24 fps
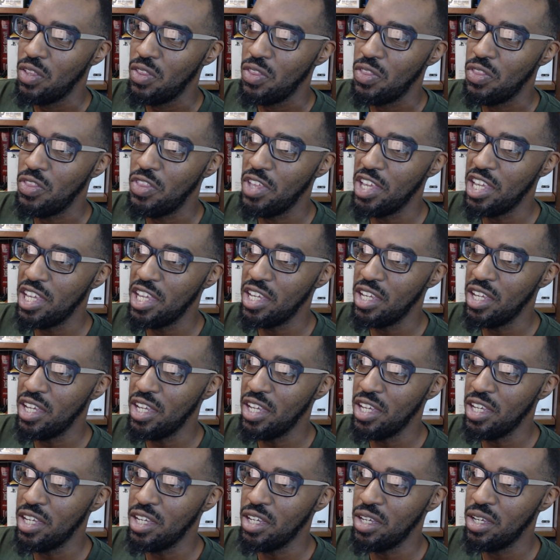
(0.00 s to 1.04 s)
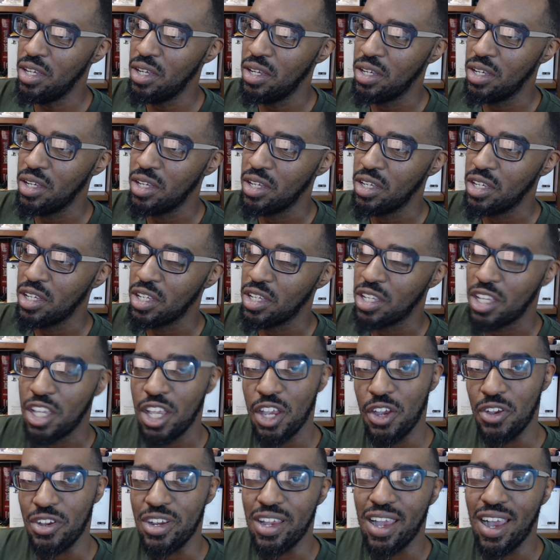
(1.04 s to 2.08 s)
the
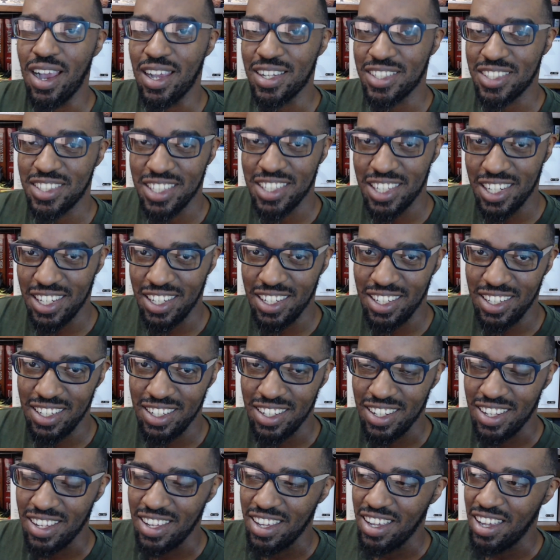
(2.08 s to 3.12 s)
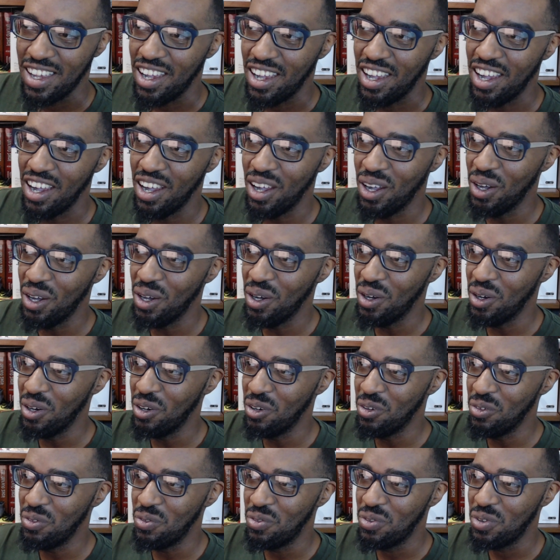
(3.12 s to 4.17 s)
curiosity of
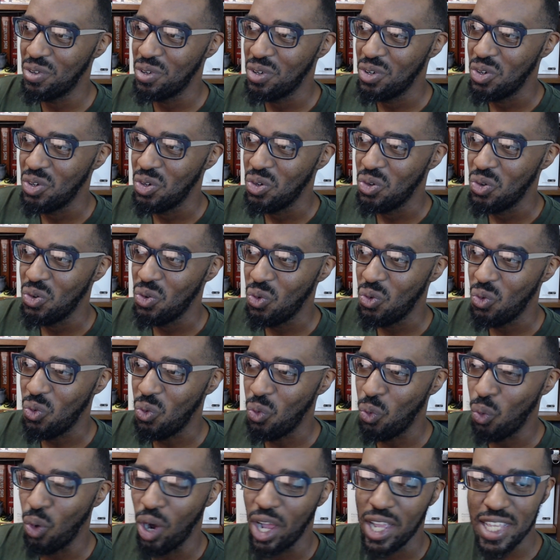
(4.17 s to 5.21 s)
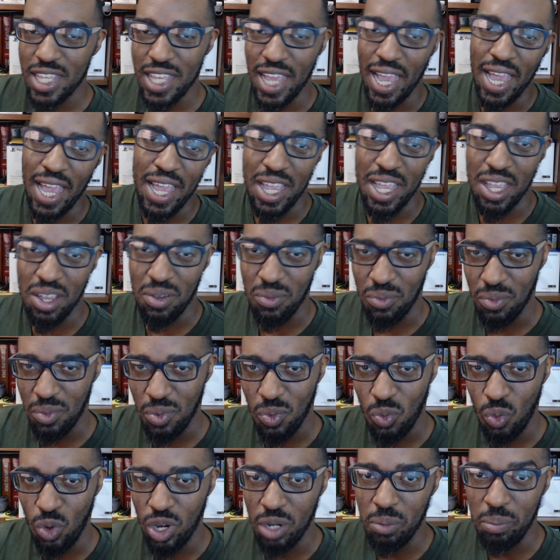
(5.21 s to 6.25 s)
what game
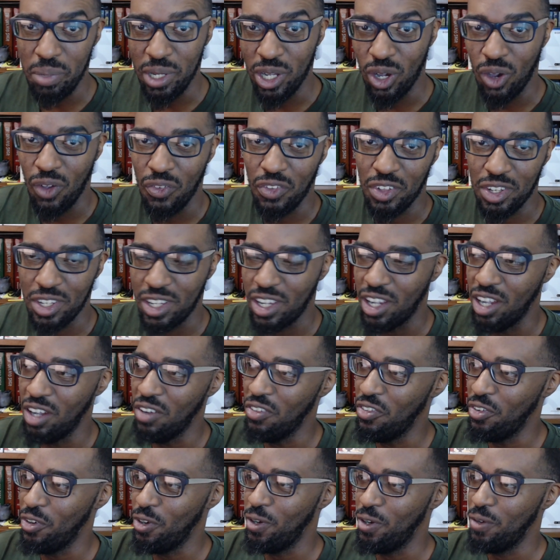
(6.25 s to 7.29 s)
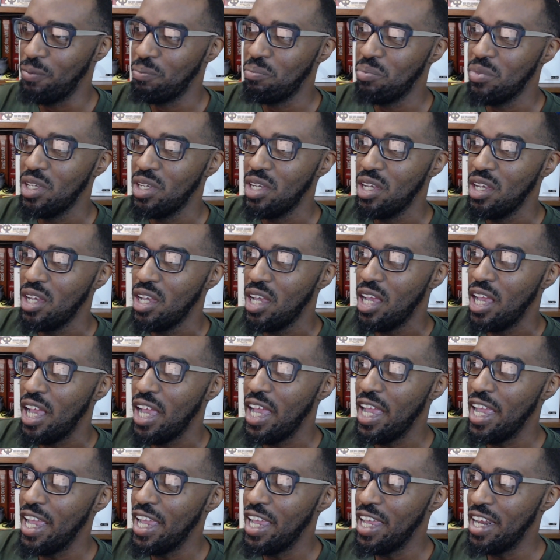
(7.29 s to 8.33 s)
would be on the cover.
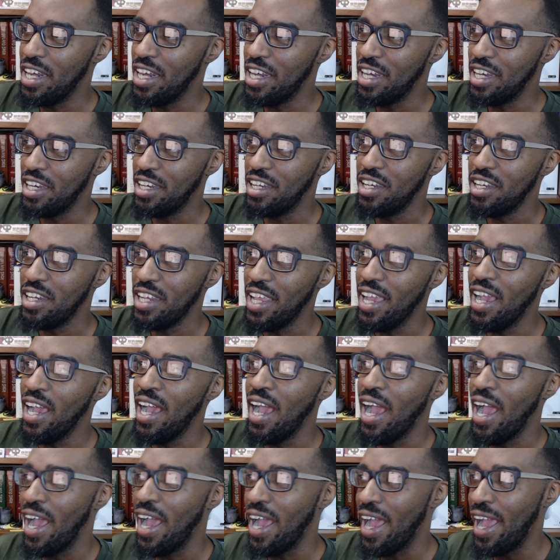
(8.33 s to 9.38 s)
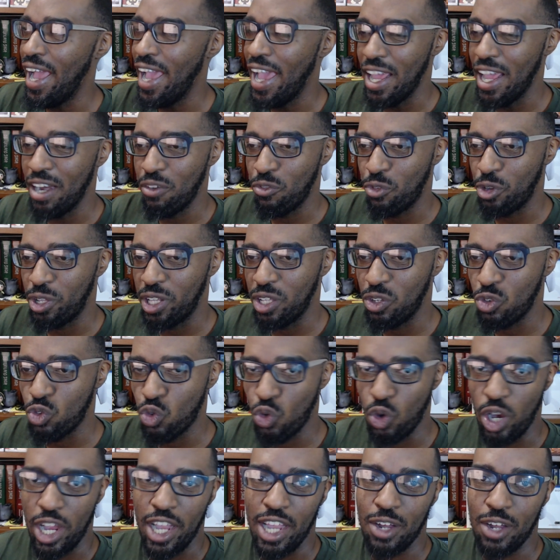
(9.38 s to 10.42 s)
And yeah, I, I hadn't really
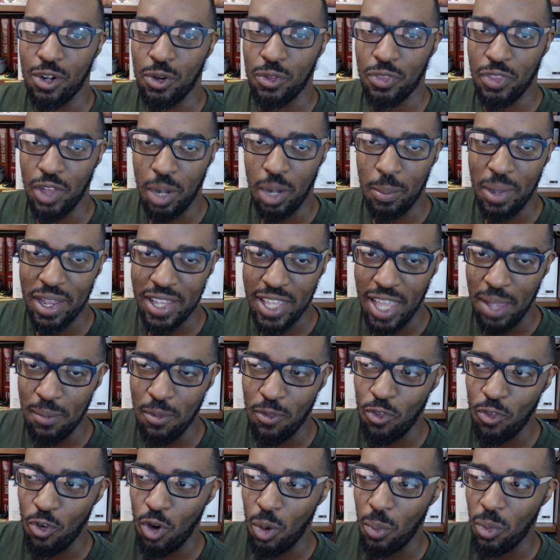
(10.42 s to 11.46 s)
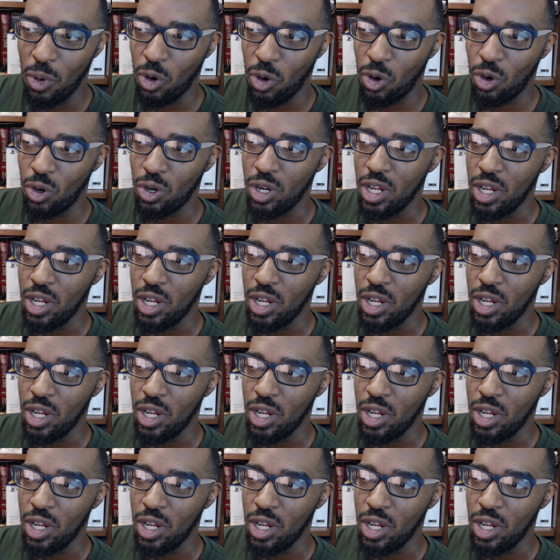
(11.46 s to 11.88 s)
read or thought about Game Informer